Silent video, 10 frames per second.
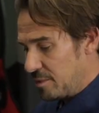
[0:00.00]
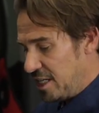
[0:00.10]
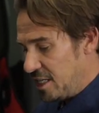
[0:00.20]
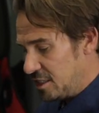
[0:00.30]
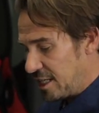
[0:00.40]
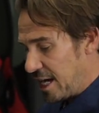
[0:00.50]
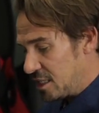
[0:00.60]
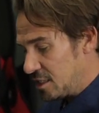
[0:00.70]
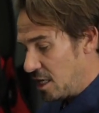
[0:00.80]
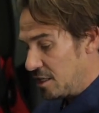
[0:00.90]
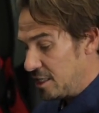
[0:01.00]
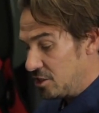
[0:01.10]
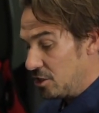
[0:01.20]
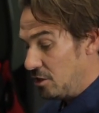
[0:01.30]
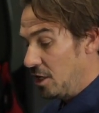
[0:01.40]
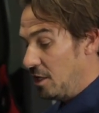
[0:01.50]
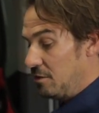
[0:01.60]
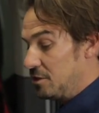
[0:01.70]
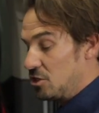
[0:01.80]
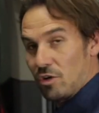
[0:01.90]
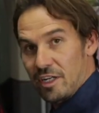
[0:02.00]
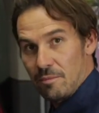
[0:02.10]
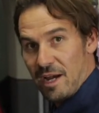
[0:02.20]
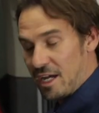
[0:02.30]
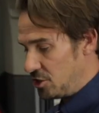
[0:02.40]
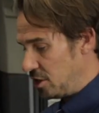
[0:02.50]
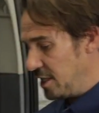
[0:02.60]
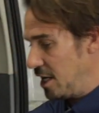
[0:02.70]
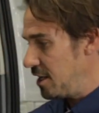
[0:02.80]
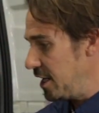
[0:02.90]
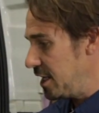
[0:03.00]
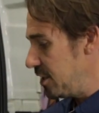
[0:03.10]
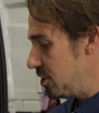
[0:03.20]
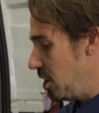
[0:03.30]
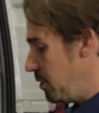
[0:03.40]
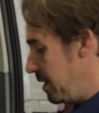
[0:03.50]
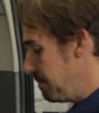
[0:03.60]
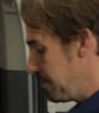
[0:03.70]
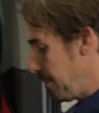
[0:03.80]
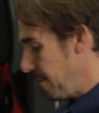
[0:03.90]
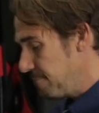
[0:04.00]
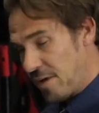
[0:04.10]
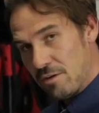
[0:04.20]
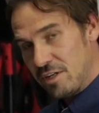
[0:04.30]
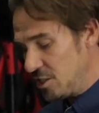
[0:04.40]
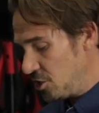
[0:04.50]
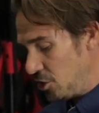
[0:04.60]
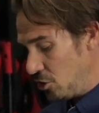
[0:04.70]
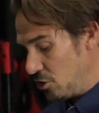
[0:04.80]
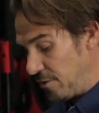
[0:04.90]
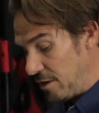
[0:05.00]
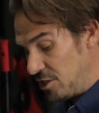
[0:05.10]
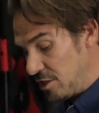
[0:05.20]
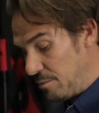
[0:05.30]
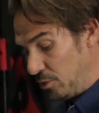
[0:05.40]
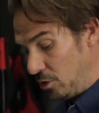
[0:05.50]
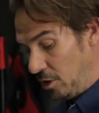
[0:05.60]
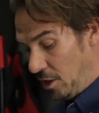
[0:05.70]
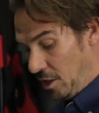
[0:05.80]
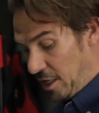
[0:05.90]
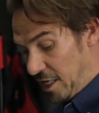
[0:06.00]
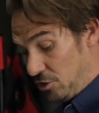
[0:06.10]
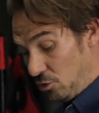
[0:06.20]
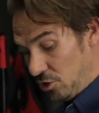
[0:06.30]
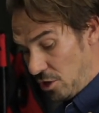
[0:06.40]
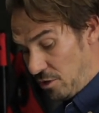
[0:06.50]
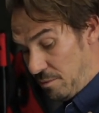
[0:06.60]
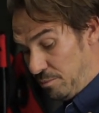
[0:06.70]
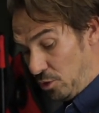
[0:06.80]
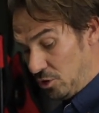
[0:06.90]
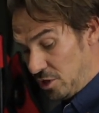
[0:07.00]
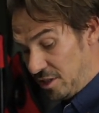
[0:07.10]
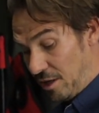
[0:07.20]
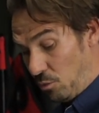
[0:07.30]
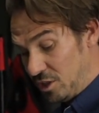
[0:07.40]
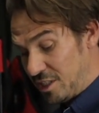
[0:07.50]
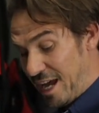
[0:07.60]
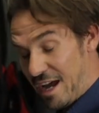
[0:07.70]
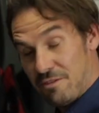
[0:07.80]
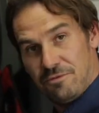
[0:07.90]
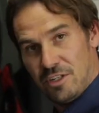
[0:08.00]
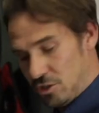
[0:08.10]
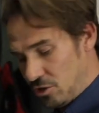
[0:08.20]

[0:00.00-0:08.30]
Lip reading: hears the gas, they need to strike a match and get that gas going. Very easy to use, very simple. It's also important that once they have finished